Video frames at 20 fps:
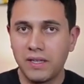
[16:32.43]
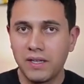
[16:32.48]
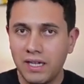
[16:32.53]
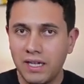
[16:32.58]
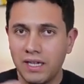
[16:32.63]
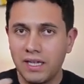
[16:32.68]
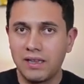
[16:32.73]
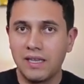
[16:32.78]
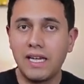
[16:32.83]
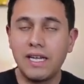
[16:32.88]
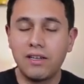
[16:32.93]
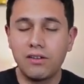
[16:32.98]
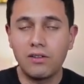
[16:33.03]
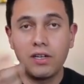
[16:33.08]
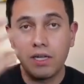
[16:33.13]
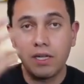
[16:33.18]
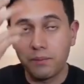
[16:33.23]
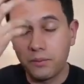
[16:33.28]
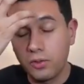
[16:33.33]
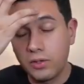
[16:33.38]
Later on, I'm
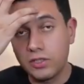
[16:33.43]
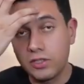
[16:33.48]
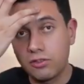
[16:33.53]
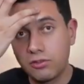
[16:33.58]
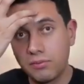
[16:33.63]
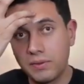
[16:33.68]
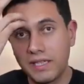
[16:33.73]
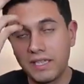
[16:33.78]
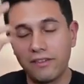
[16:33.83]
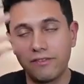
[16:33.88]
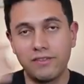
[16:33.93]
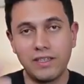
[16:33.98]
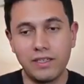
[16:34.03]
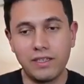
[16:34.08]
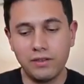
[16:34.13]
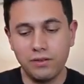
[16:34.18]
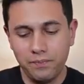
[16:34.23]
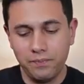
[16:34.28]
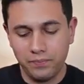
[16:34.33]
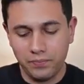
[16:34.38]
going to make a video
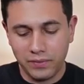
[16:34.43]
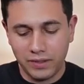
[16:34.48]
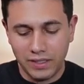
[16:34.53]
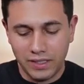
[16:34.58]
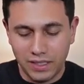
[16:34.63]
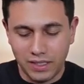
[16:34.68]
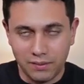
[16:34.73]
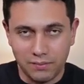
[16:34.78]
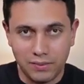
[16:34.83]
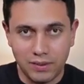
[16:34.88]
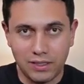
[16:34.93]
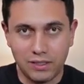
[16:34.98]
about